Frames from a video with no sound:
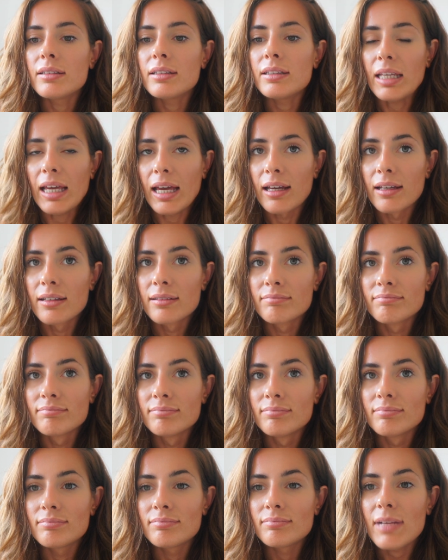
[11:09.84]
yeah.
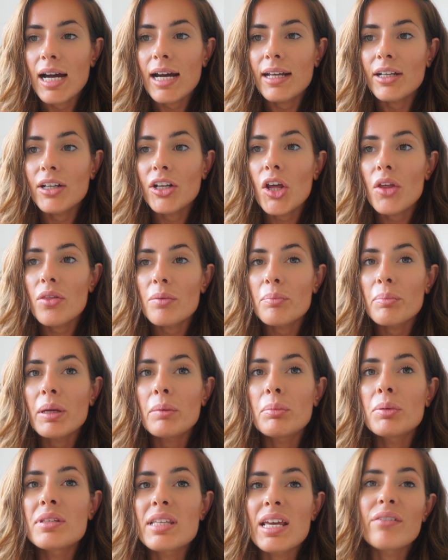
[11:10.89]
And I know that
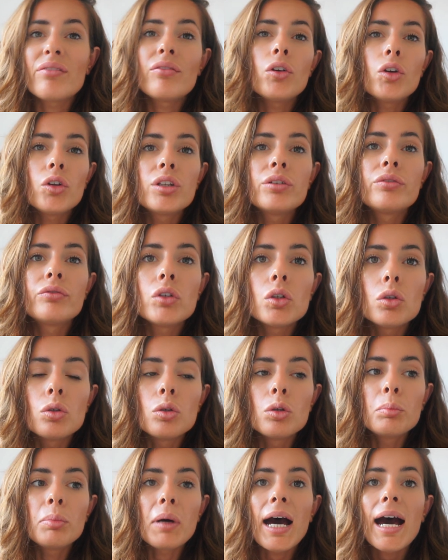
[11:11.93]
people say food is
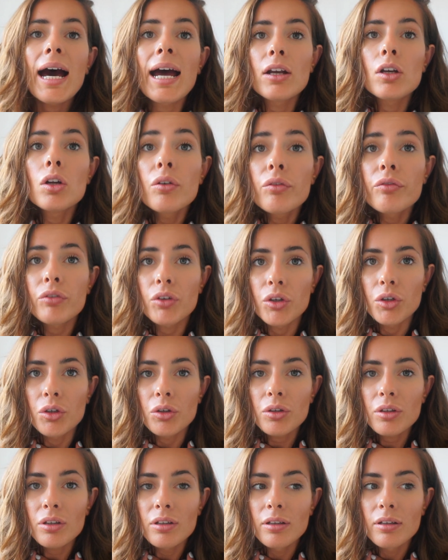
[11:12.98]
fuel, but I love
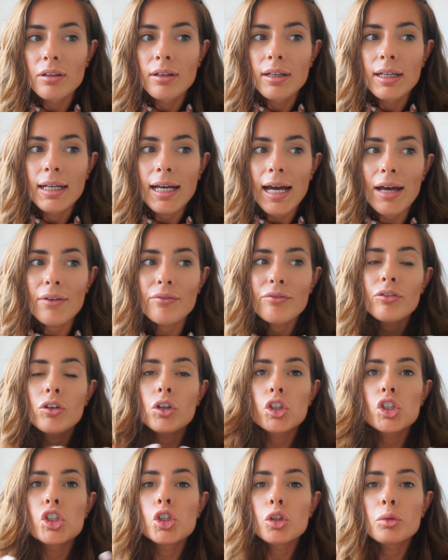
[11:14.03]
food, and
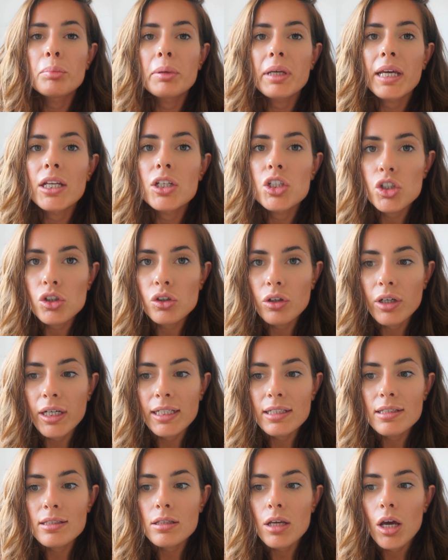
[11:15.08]
food should be
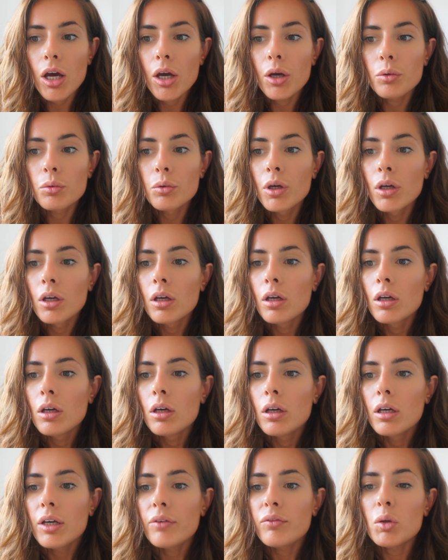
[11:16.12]
enjoyed. So
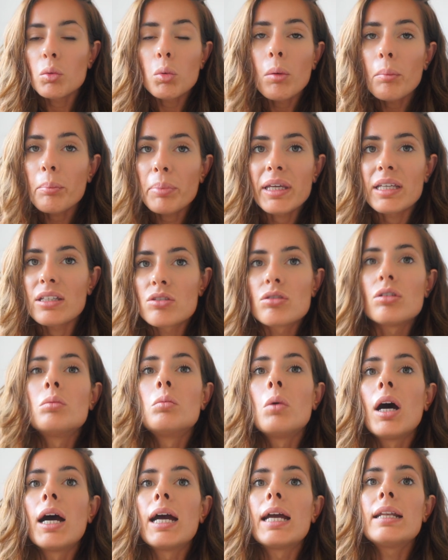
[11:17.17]
if you want pizza and
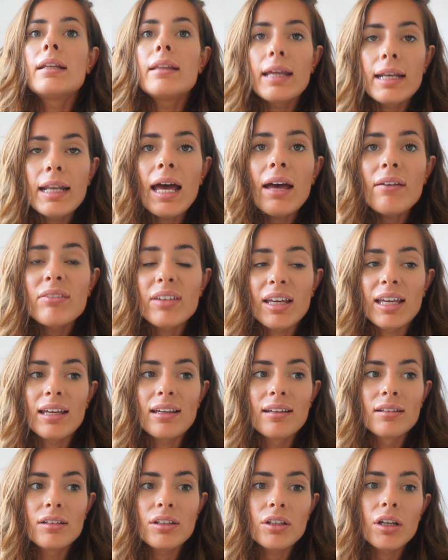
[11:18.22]
wine, then have it.
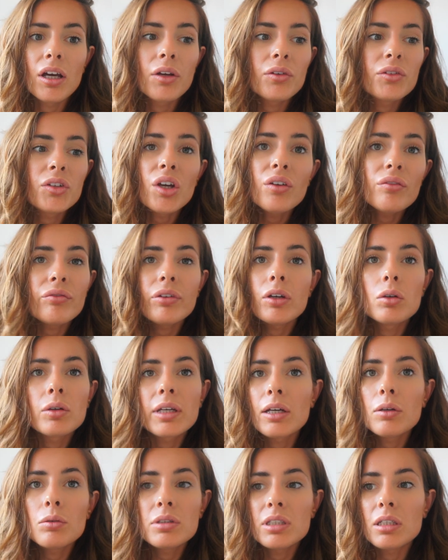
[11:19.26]
You know, don't feel
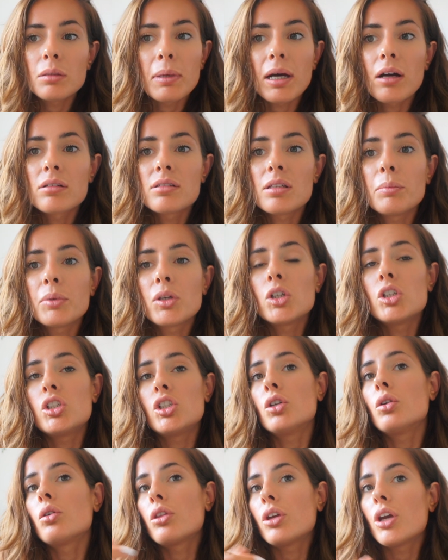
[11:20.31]
guilty about it, because
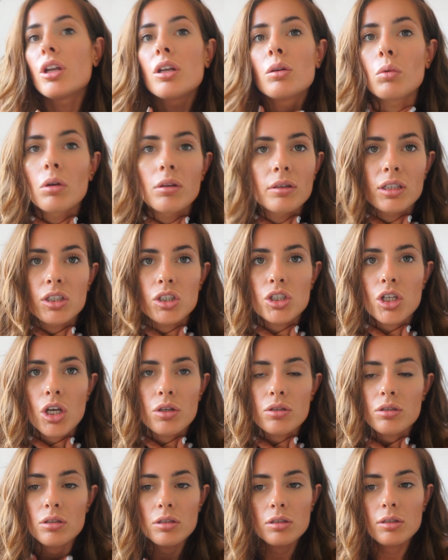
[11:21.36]
you're the only one that's
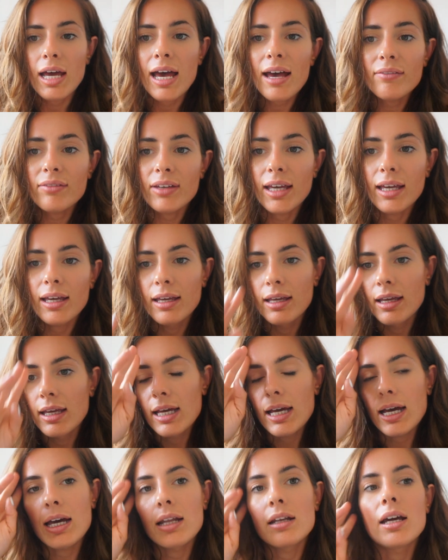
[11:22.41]
chosen to have it.
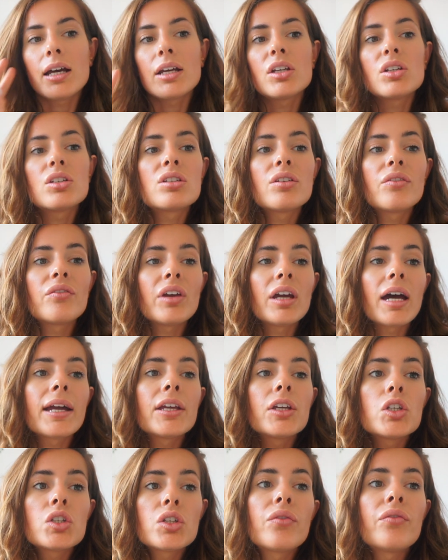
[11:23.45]
And I used
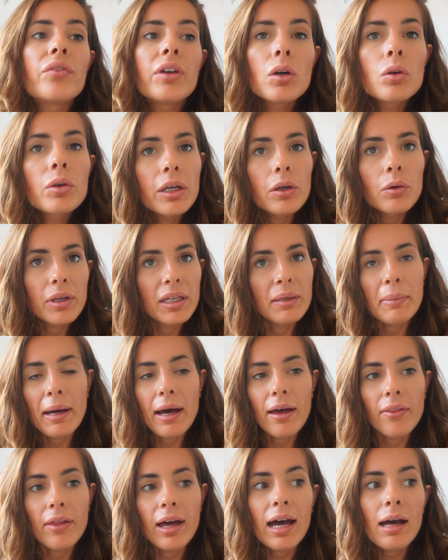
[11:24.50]
to feel guilty
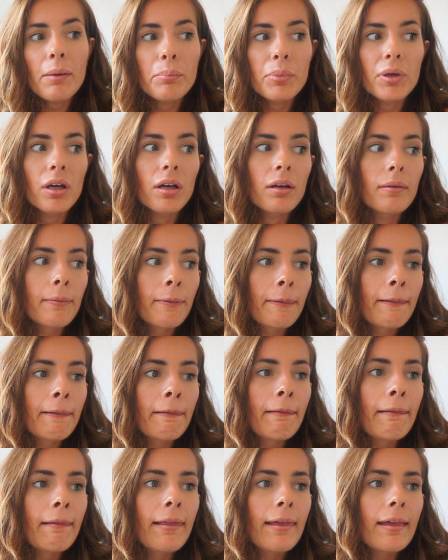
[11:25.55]
about that, but
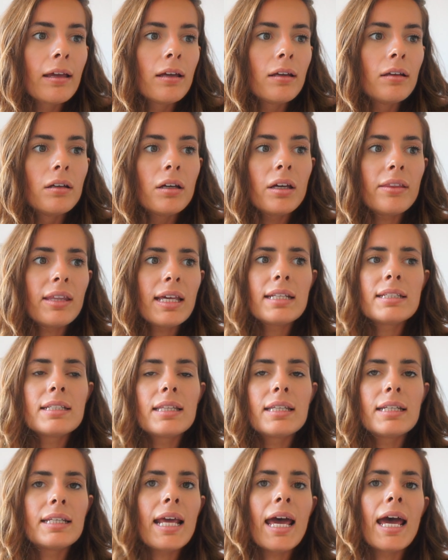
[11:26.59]
at the end of
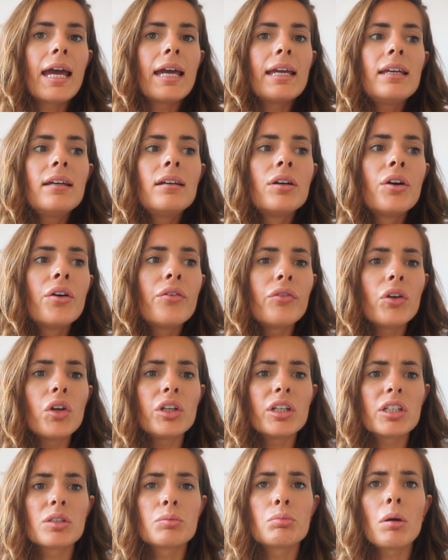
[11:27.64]
the day, food
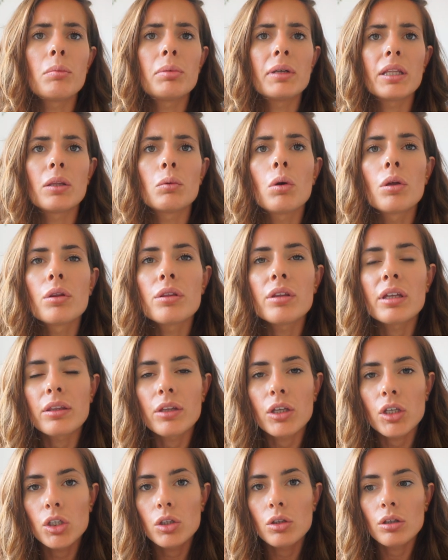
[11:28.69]
is probably the one thing
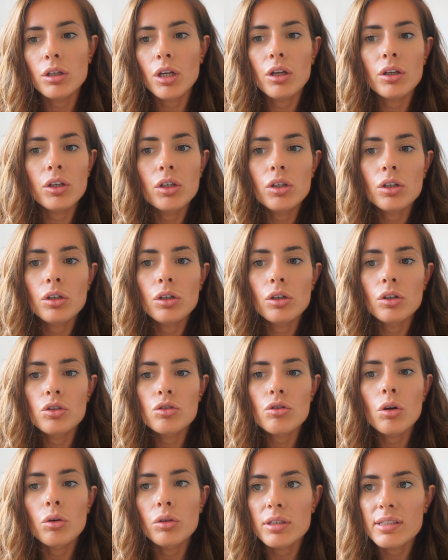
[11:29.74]
that you can
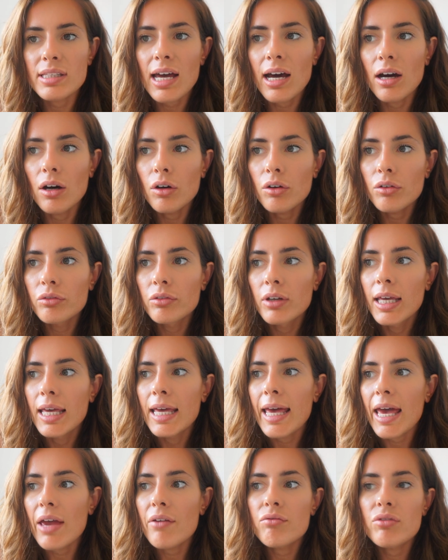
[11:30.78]
control yourself
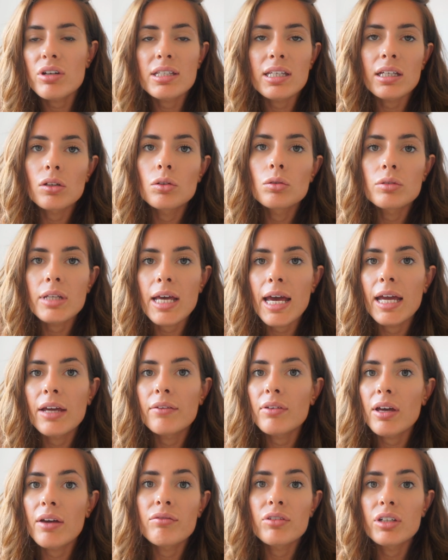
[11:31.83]
every single day of
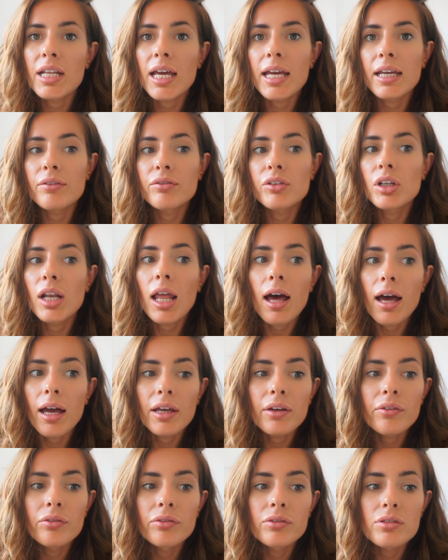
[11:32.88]
every day of your
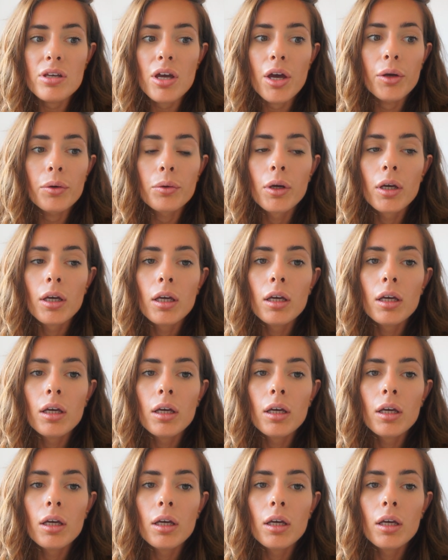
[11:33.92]
life. So